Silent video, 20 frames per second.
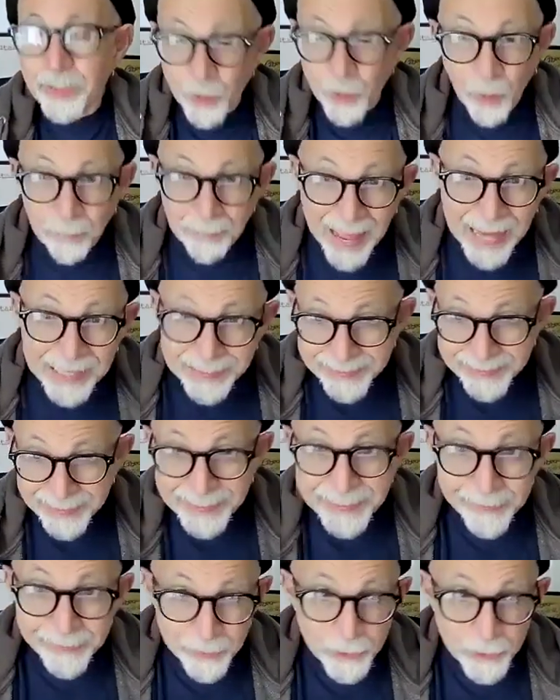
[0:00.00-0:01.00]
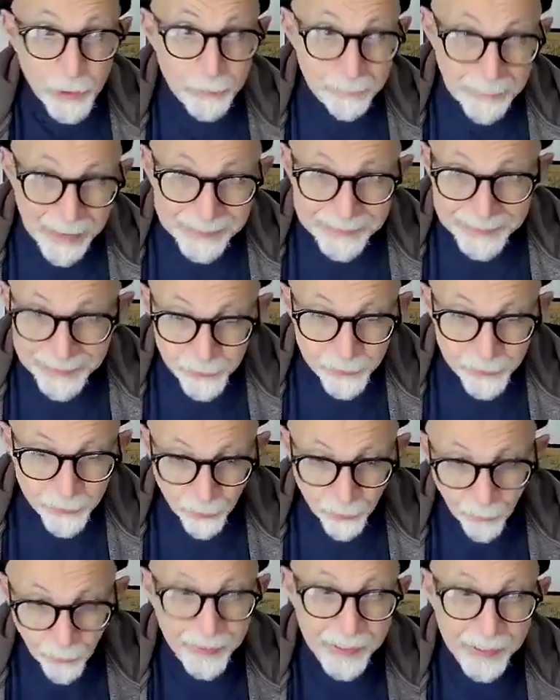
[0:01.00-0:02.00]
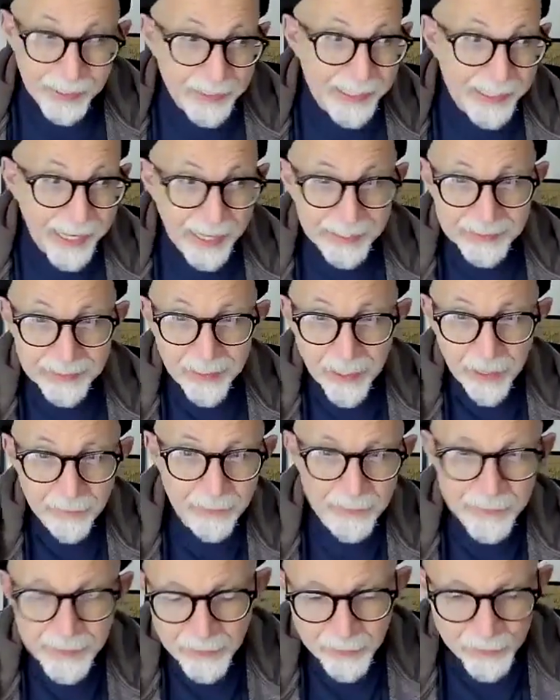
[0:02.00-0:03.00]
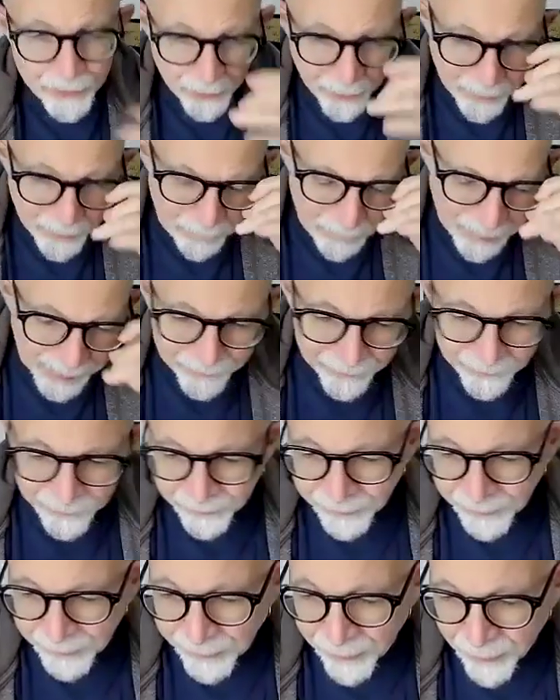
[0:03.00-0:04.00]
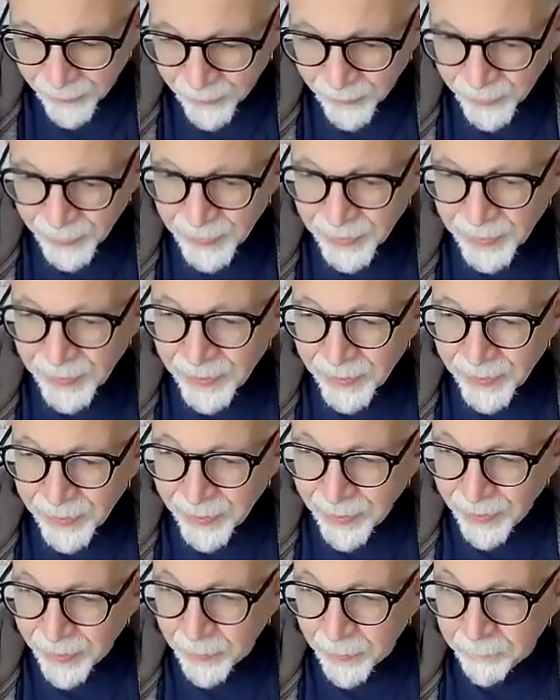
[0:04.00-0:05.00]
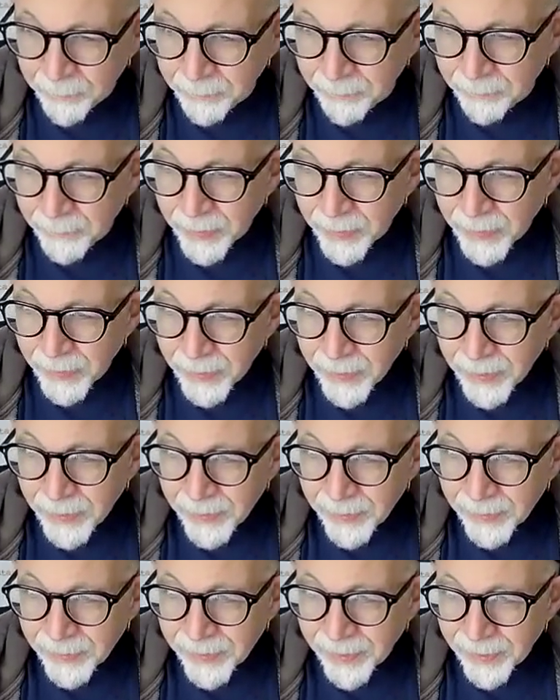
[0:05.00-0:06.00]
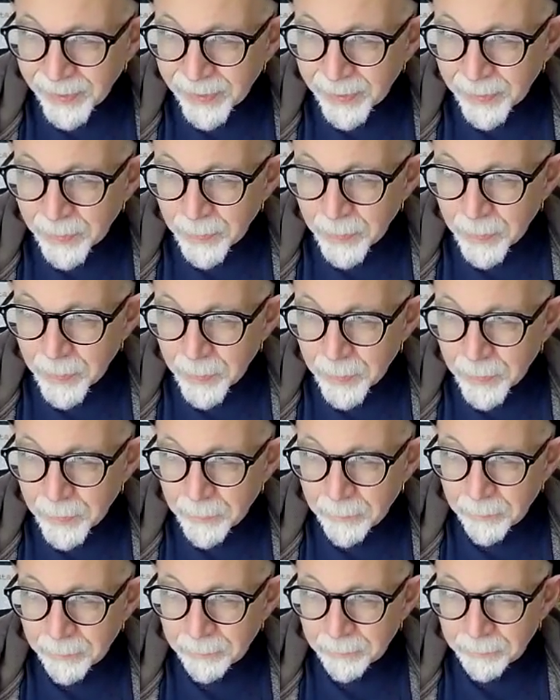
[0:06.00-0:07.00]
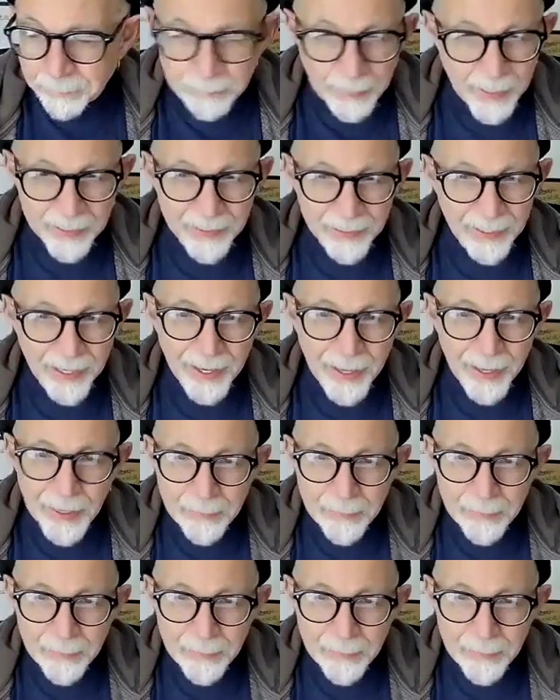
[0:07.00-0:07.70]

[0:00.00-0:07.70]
magazine is expecting a story and you got to cover these certain bases, um, uh, but